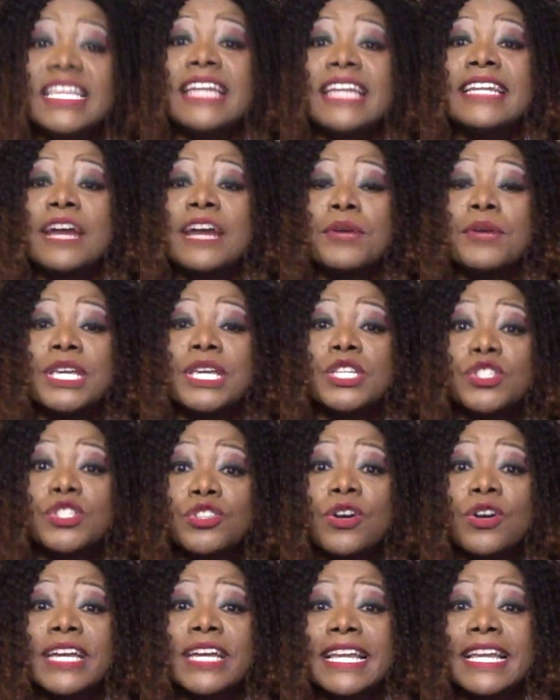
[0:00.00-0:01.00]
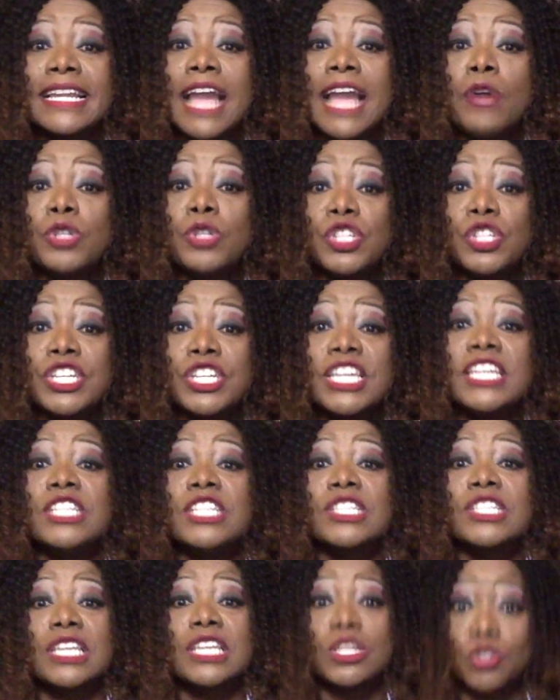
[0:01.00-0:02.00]
and now he is talking. Now she
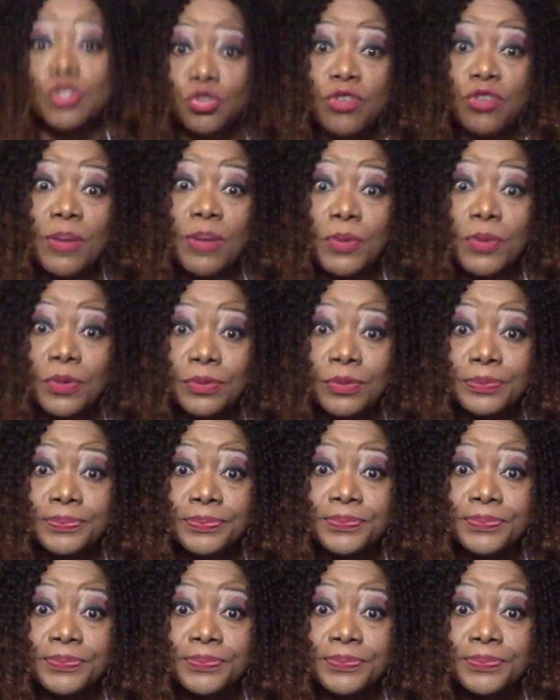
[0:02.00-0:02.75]
is in trouble.